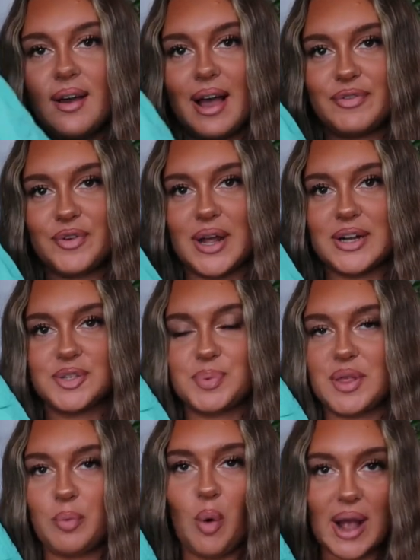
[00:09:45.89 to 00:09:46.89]
I feel like just
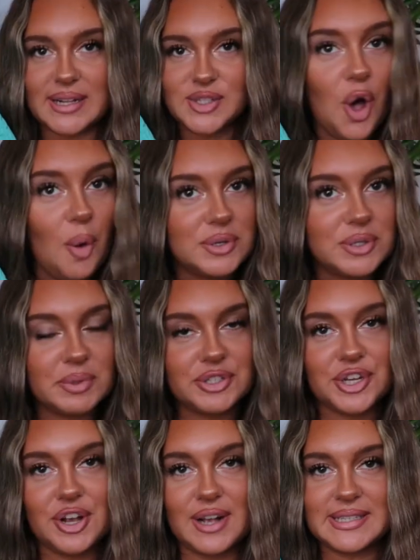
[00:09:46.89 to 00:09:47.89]
with the white top, which I'm going
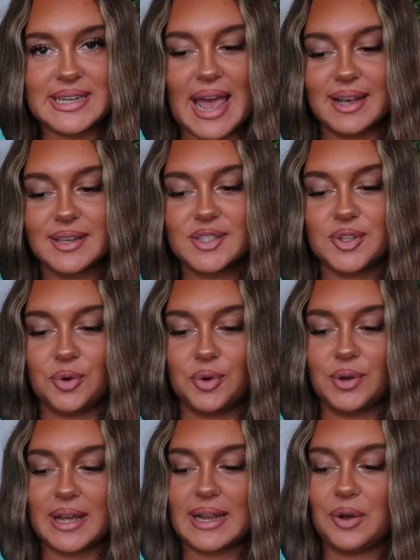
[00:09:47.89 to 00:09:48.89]
to show you guys next,
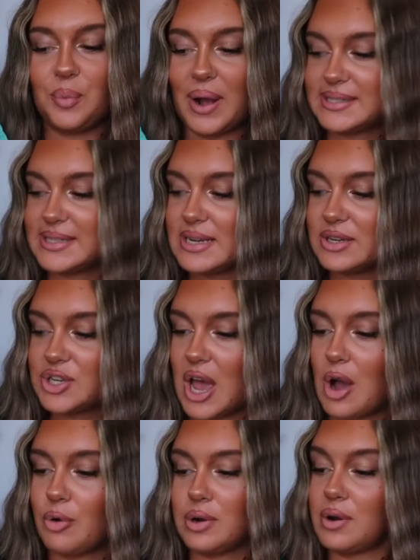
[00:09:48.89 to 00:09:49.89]
or like a little white
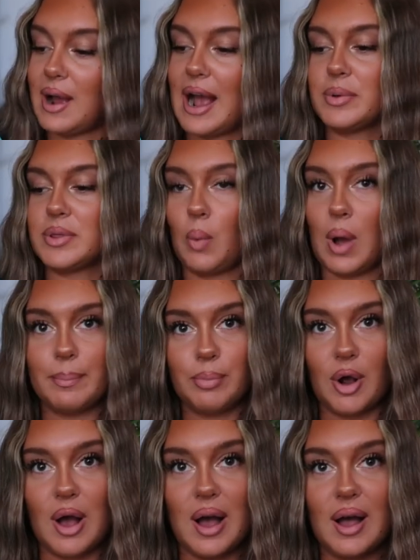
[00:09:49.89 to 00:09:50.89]
t-shirt, or a night out with a white
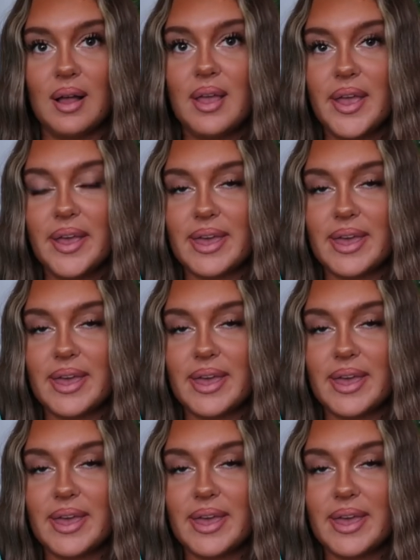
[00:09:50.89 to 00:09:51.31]
bra,